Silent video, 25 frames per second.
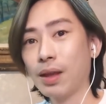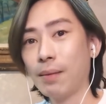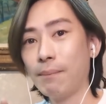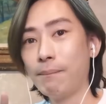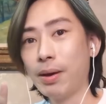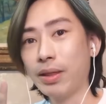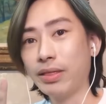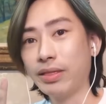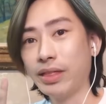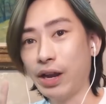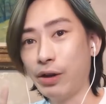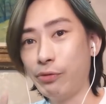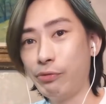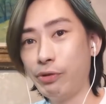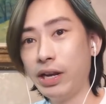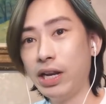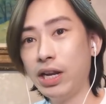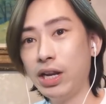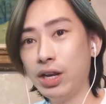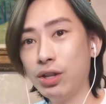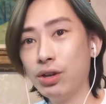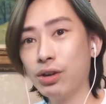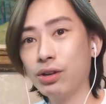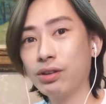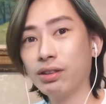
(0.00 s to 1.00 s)
but they
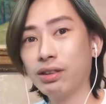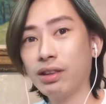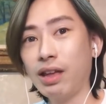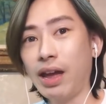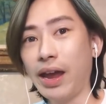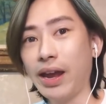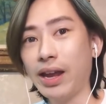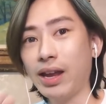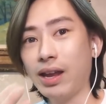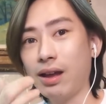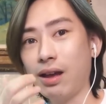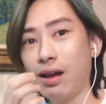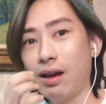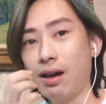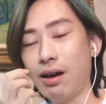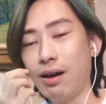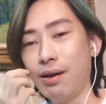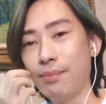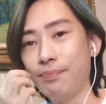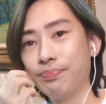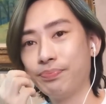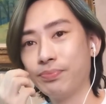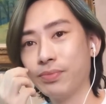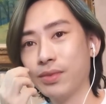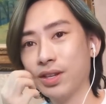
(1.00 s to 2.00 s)
really look like
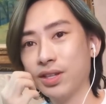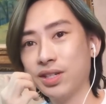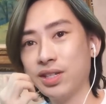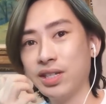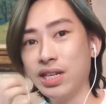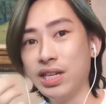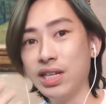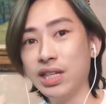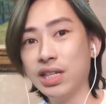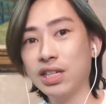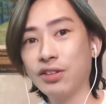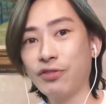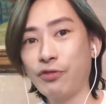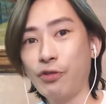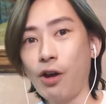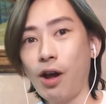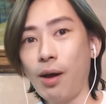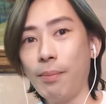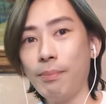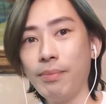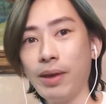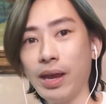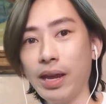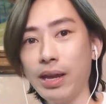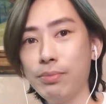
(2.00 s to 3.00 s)
scenes
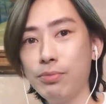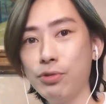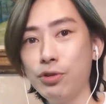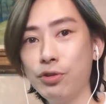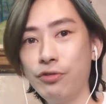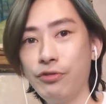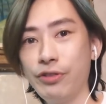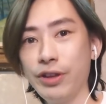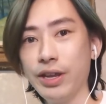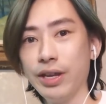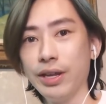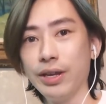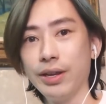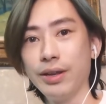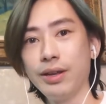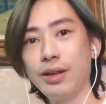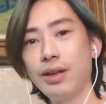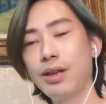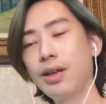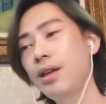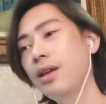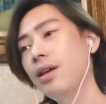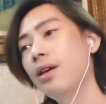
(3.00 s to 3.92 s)
from a movie.